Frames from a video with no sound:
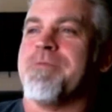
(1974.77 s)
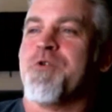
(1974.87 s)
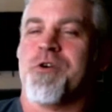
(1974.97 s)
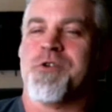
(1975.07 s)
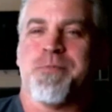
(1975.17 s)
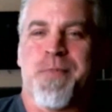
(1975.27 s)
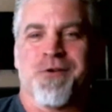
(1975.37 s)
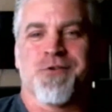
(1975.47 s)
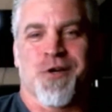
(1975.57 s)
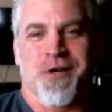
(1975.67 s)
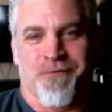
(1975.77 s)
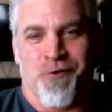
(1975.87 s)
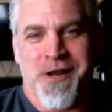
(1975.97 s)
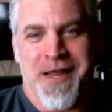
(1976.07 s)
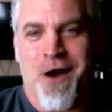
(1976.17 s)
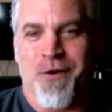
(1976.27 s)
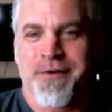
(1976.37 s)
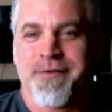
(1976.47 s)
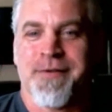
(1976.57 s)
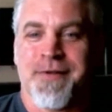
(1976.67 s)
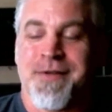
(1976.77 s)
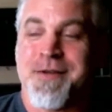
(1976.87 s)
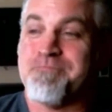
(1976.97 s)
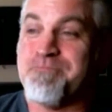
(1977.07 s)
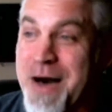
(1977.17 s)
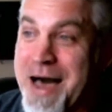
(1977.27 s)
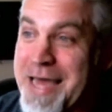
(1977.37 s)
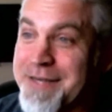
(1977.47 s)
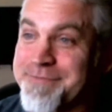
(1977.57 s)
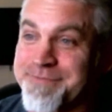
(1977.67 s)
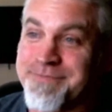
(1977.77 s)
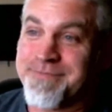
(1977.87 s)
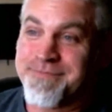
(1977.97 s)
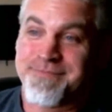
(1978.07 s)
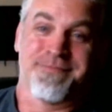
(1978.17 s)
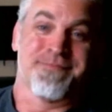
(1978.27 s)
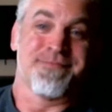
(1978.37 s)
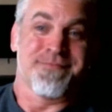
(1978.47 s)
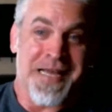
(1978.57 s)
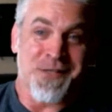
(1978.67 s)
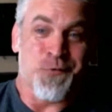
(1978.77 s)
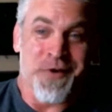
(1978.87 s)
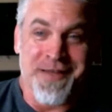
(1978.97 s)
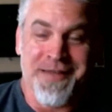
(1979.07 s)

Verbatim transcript: of course, the parents are going to freak out, but that's,